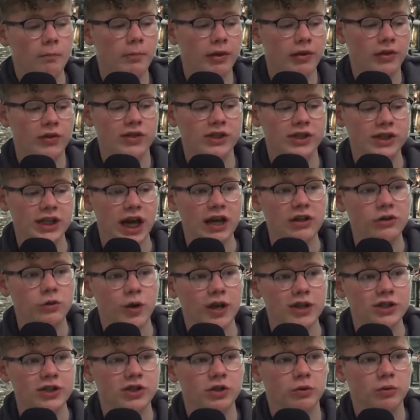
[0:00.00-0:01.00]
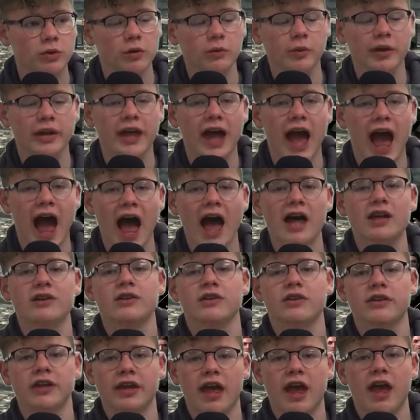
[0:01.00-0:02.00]
but the side quests are what really
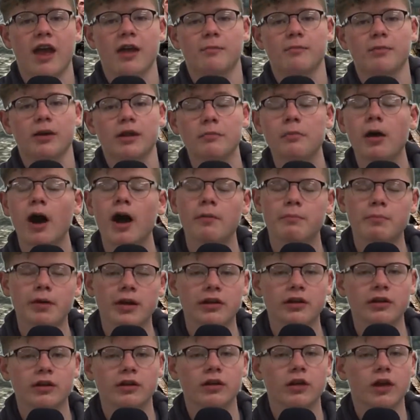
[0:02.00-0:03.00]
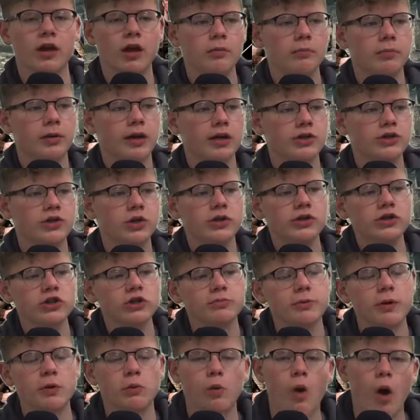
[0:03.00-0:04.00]
add to the game, in my opinion, because you can
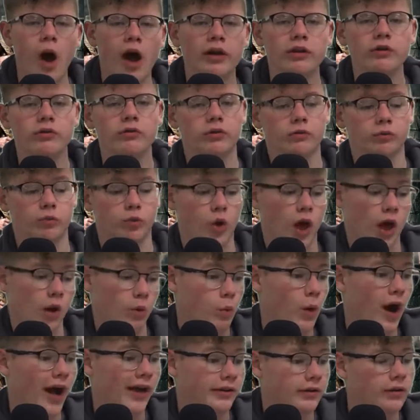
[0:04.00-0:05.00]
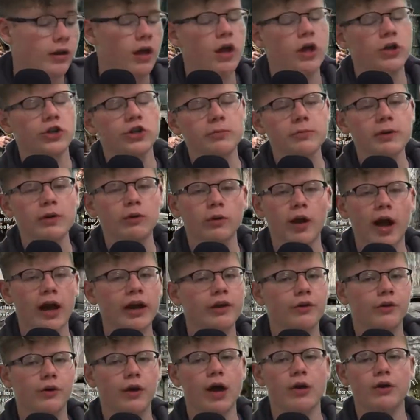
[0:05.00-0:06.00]
just be you can be
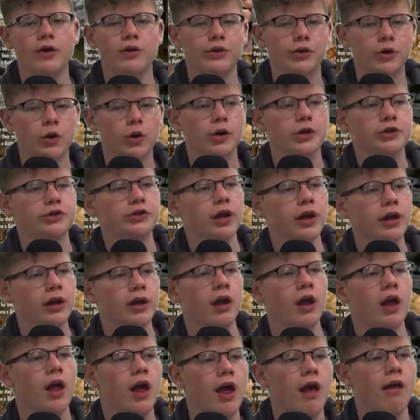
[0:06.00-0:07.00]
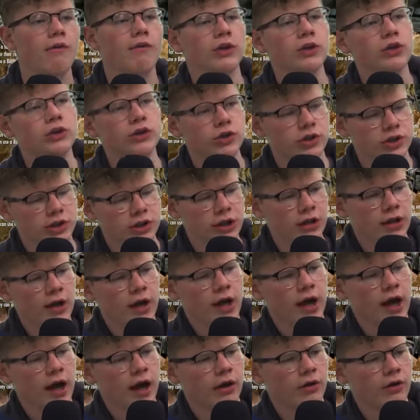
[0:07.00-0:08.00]
riding around on your horse, right? And then you just see
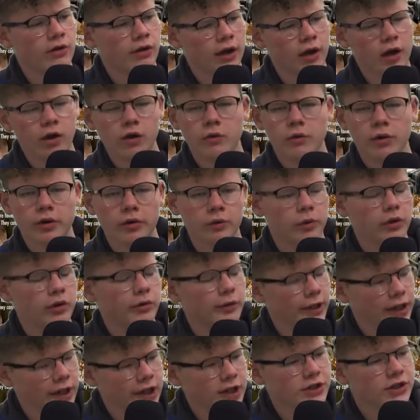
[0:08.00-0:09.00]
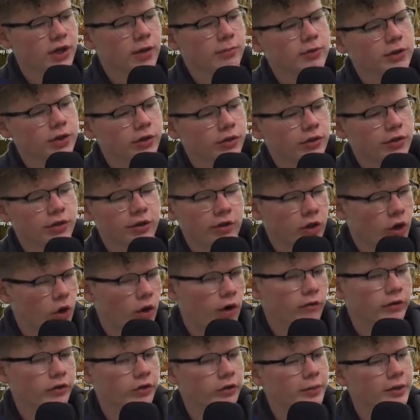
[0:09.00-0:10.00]
that guy, and you're like, oh, I wonder what he's up to, and you
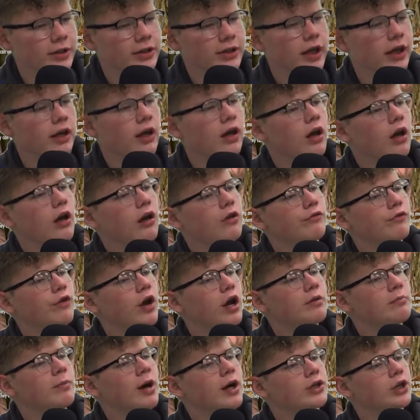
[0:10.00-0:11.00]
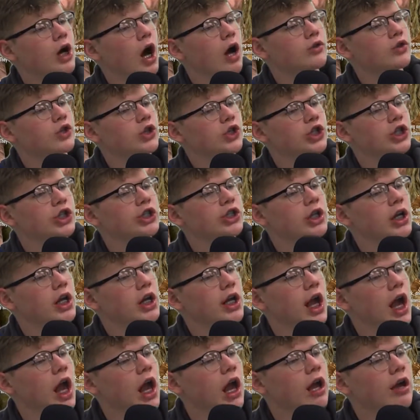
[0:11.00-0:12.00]
go over to him, and he's like, find my daughter, she's in
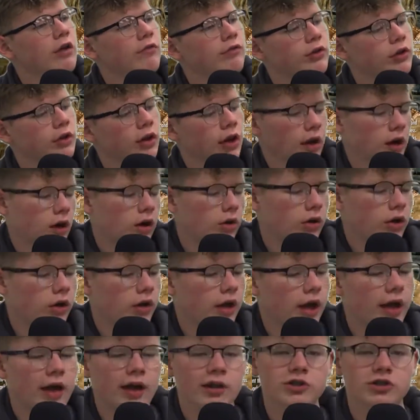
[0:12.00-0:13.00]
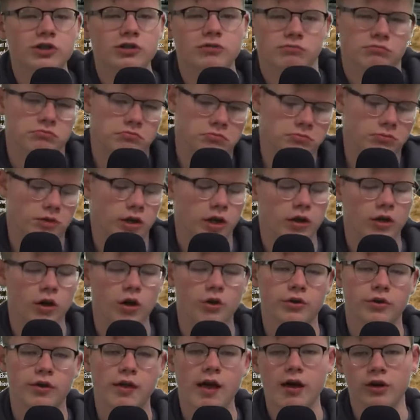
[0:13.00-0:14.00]
a cave. You're like, oh, okay, I just gotta
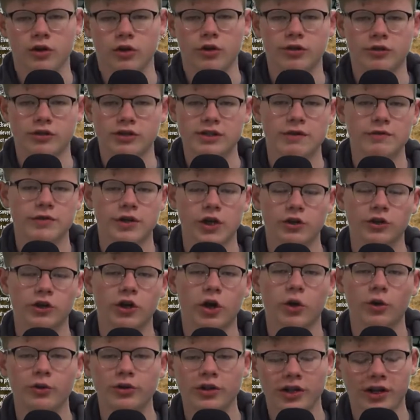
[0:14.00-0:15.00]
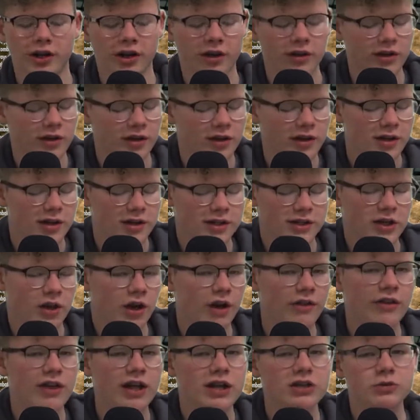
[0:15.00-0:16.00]
go do that and earn 700 gold, you know? So
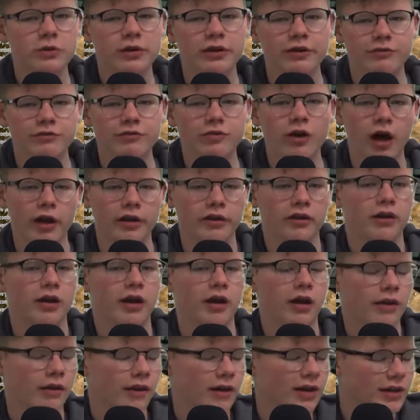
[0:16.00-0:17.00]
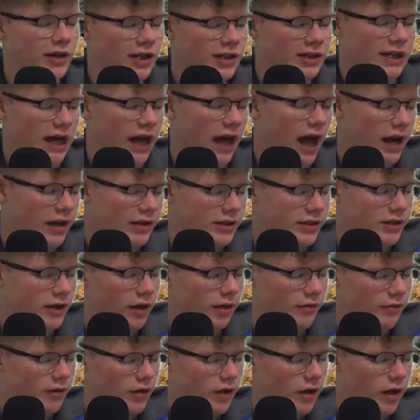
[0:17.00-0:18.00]
I think that's really fun that it does that kind of
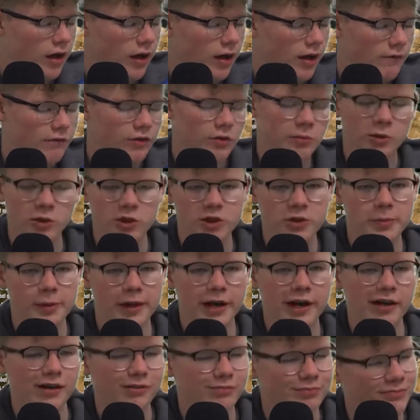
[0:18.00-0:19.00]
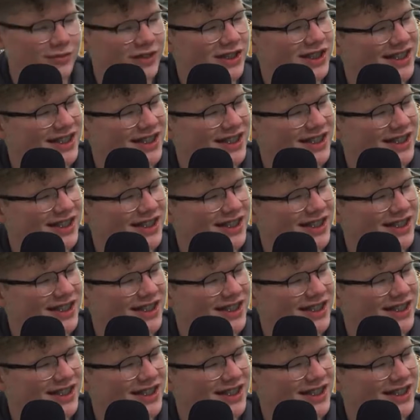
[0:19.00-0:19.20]
stuff. For multiplayer,